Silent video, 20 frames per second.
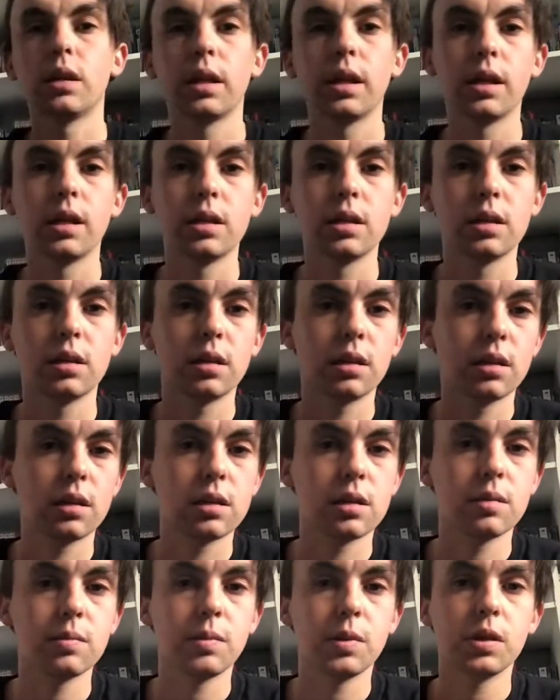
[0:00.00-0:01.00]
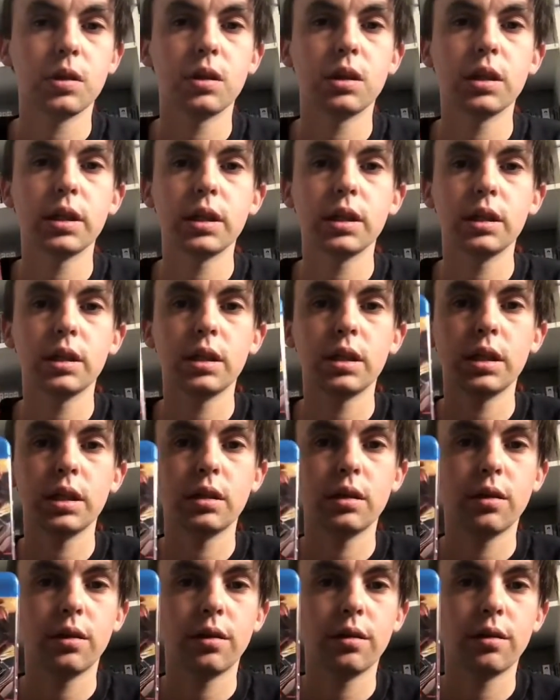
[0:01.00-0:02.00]
There's the
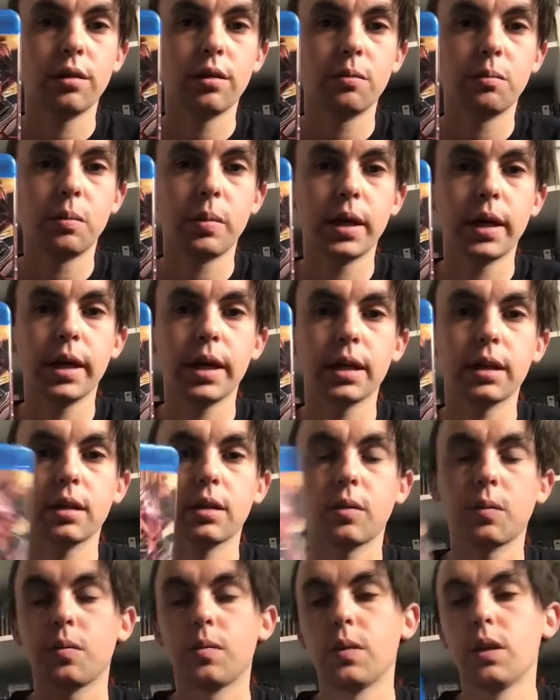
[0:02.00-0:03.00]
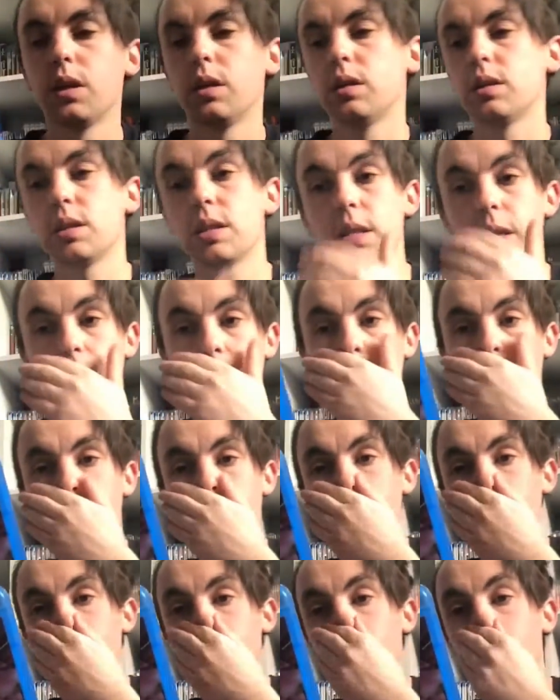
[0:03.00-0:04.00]
spine, the back.
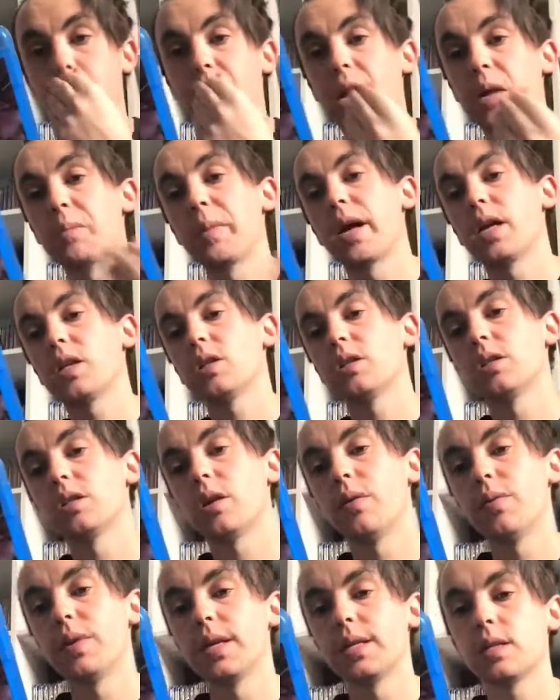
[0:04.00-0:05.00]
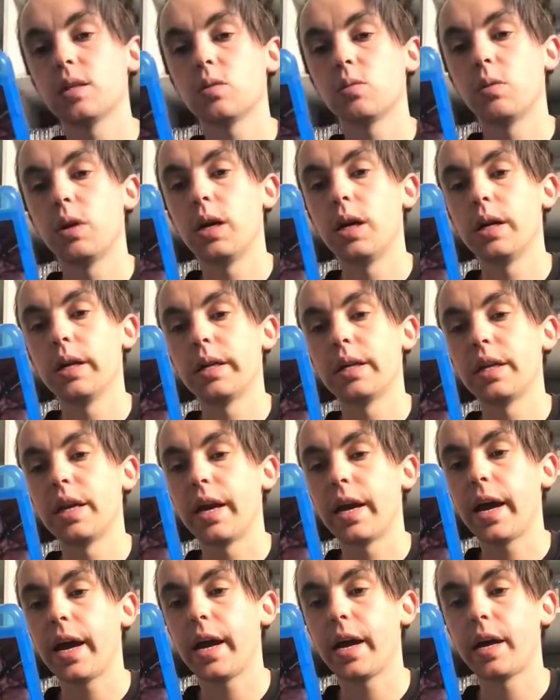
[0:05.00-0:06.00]
So the main matches on this one,
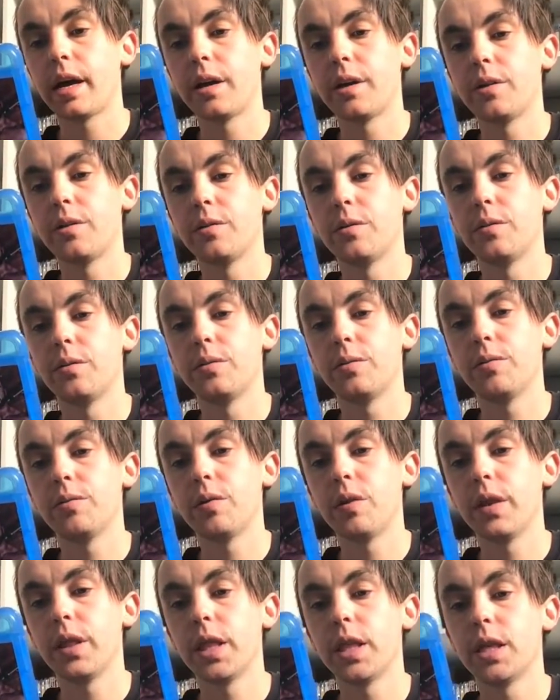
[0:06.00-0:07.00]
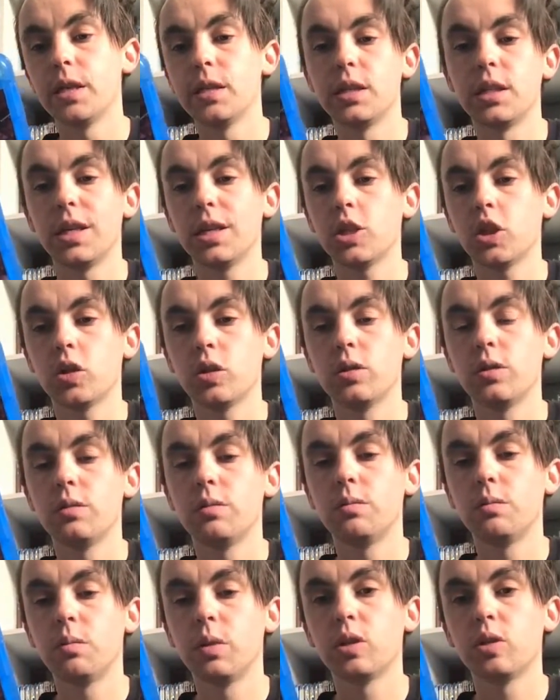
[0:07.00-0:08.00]
you have The
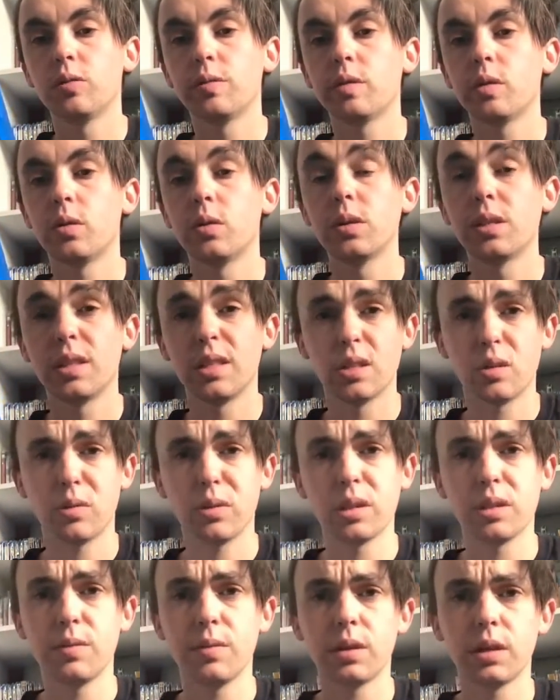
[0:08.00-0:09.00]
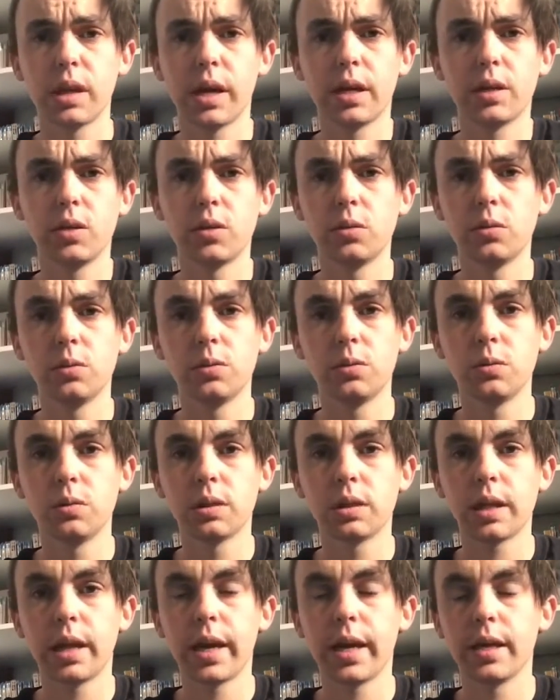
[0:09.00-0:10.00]
Addiction, which of course is Christopher
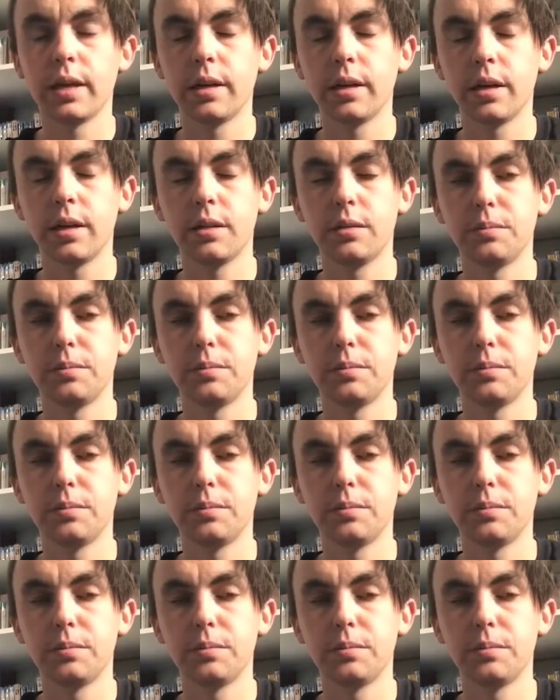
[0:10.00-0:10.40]
Daniels and